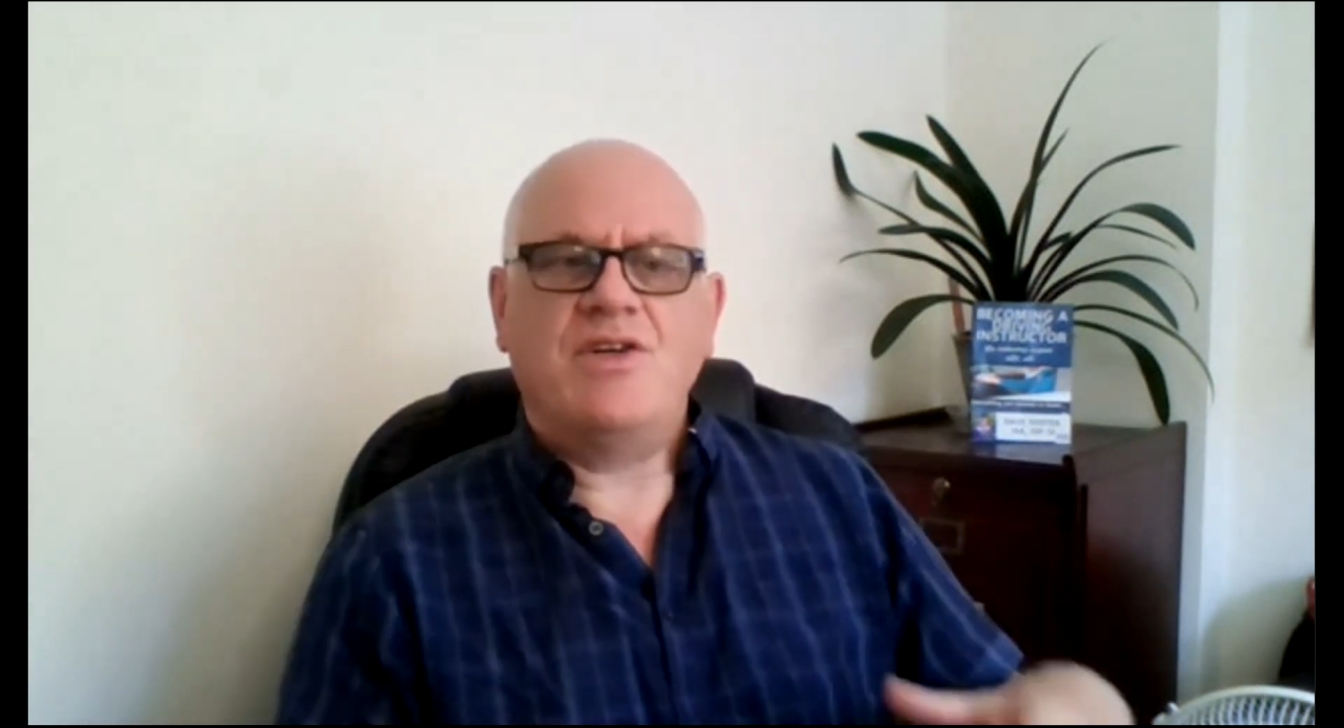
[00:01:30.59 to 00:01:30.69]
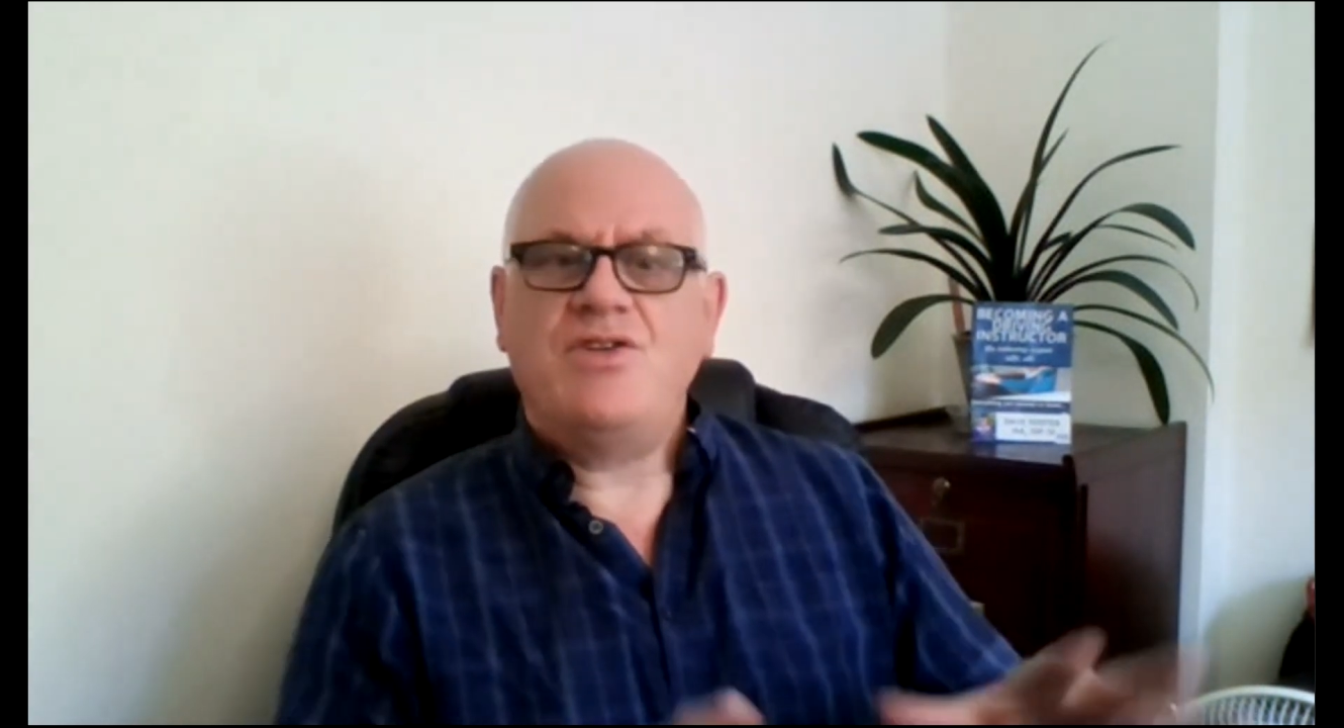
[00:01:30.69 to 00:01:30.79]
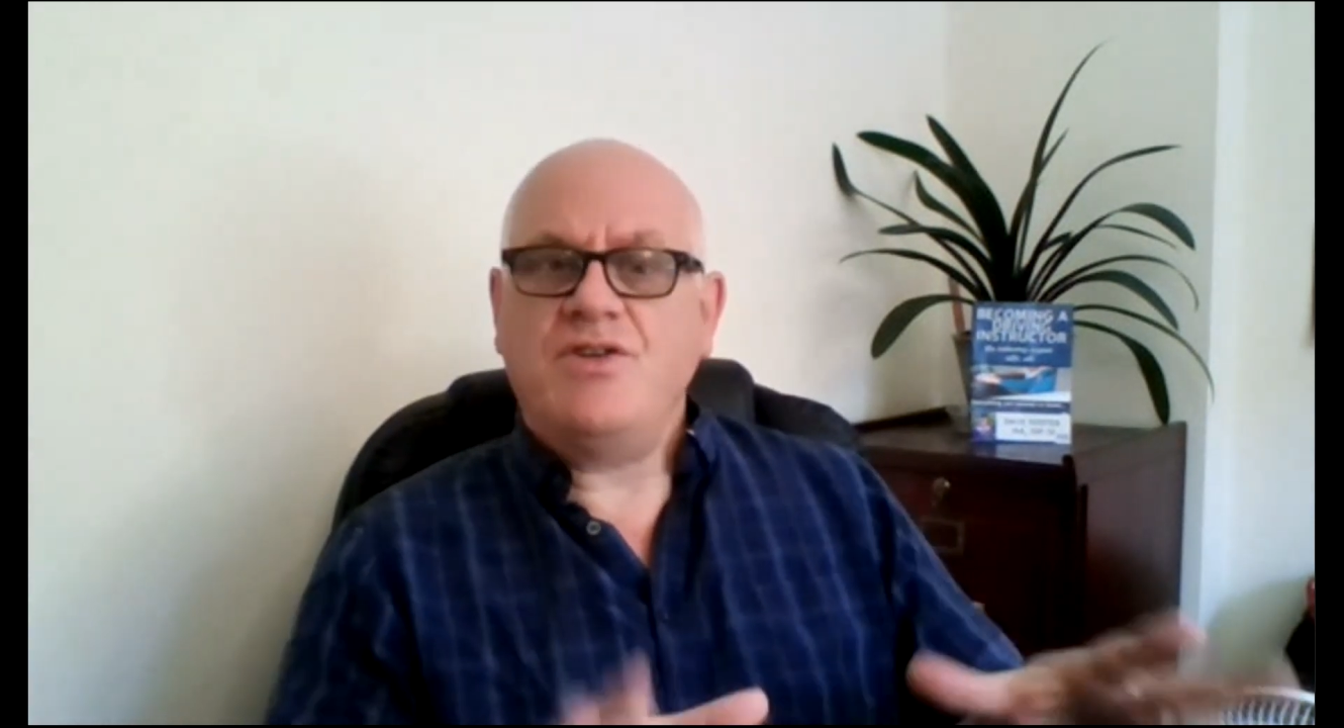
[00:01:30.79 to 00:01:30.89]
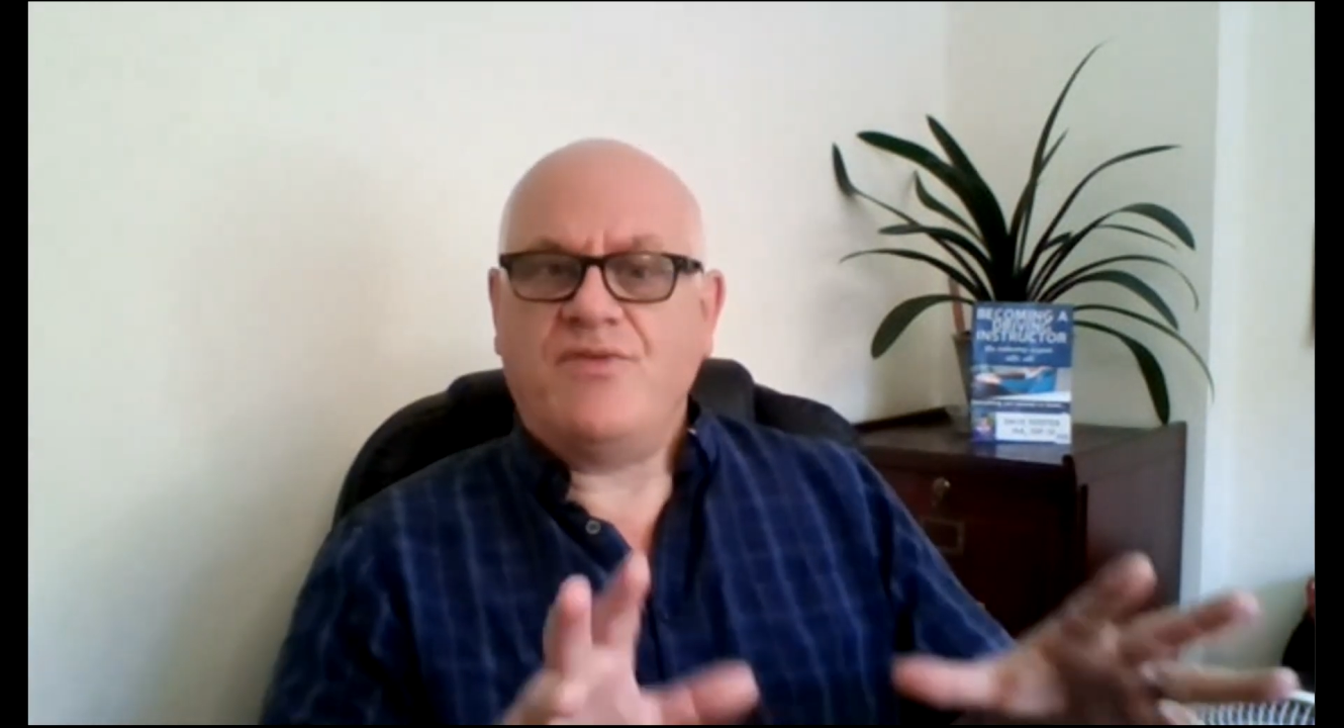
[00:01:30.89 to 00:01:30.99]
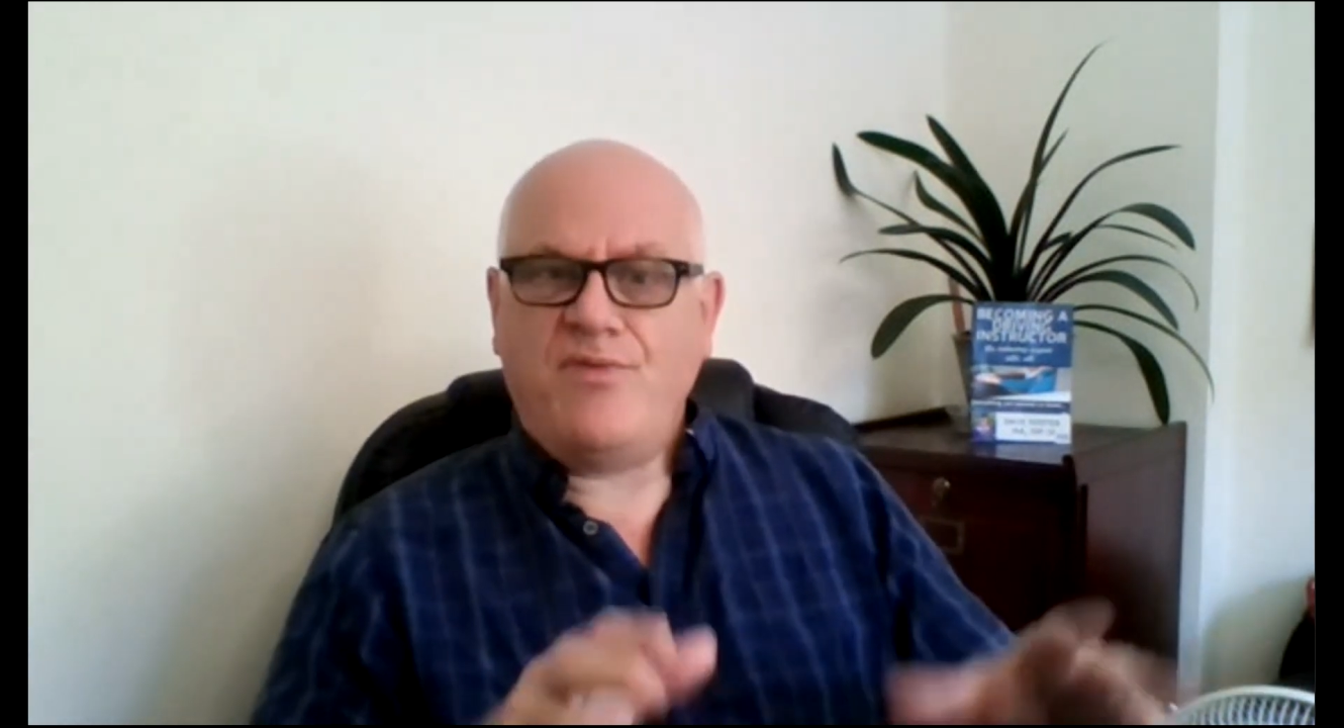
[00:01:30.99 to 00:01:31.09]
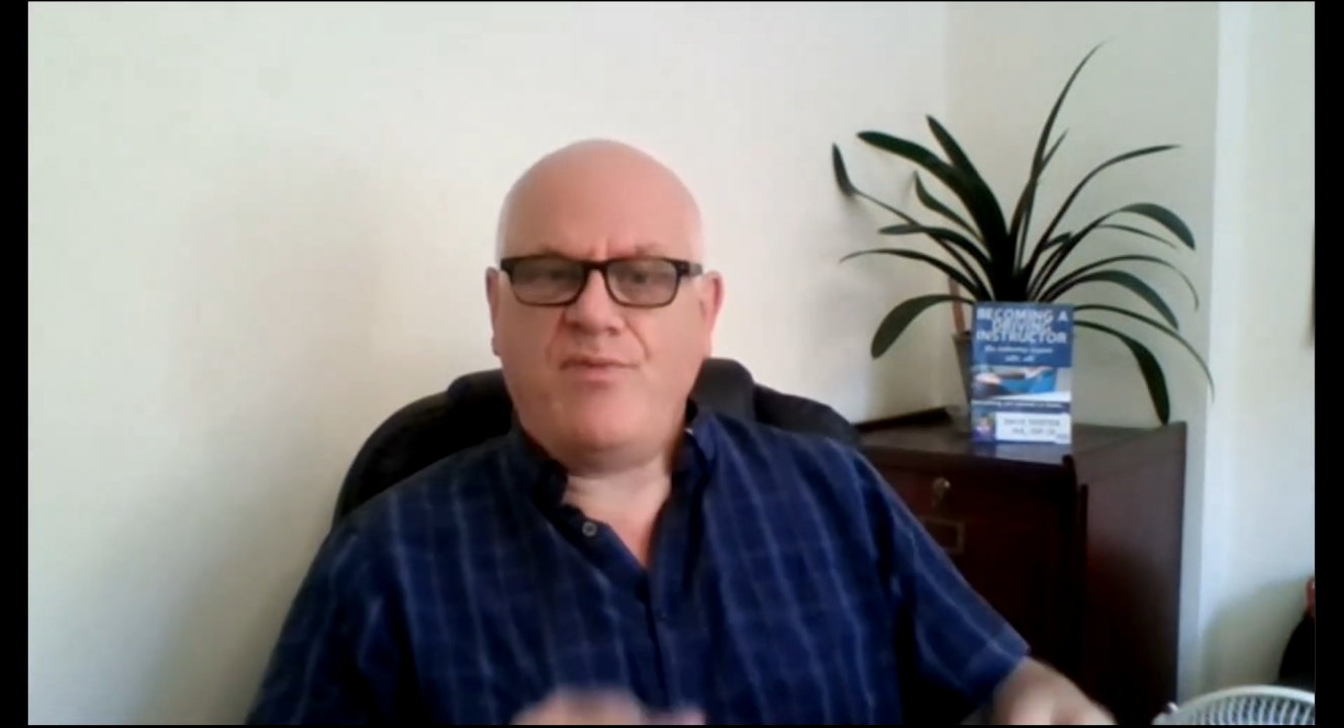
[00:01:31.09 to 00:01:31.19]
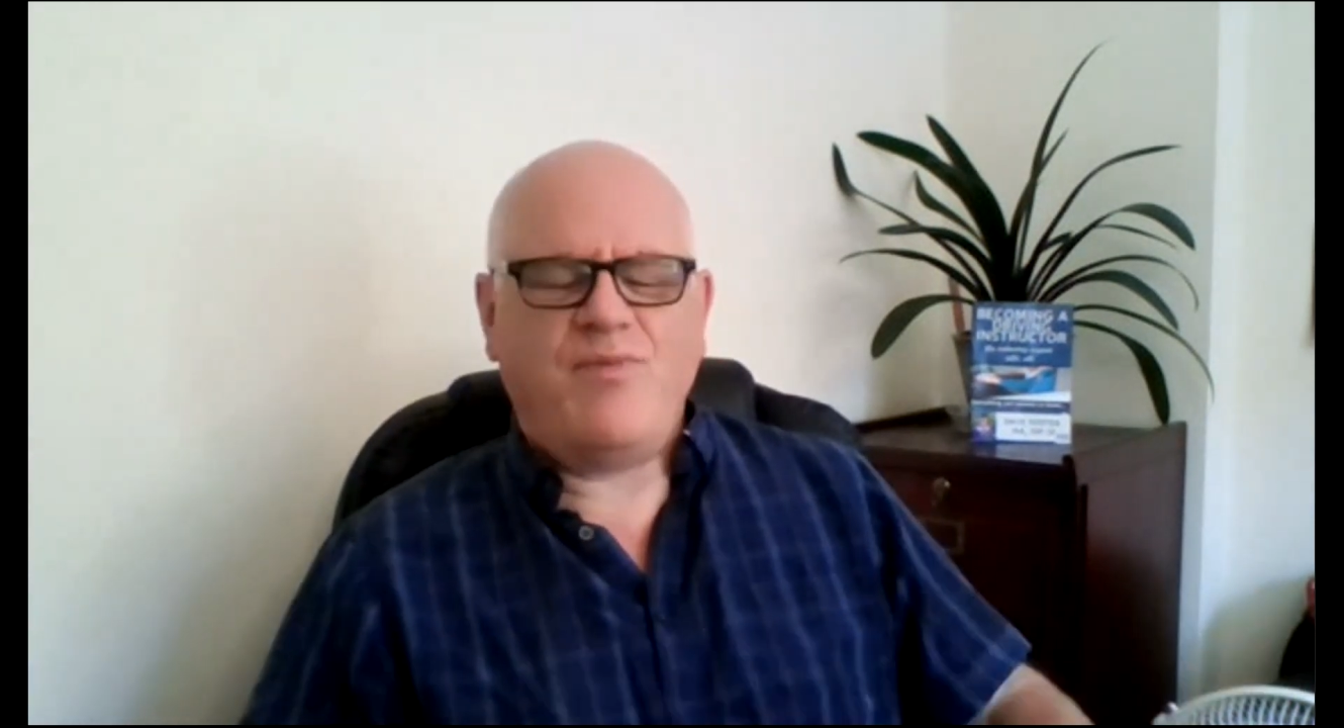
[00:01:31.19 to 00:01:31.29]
that just